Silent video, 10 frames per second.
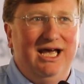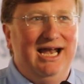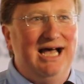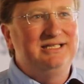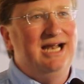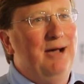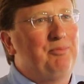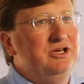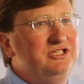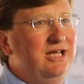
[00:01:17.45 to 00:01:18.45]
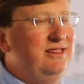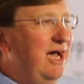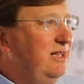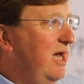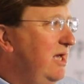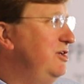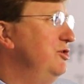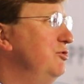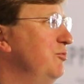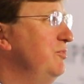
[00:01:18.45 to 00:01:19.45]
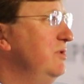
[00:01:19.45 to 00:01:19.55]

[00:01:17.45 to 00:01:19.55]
And I said, "I appreciate that, thank you."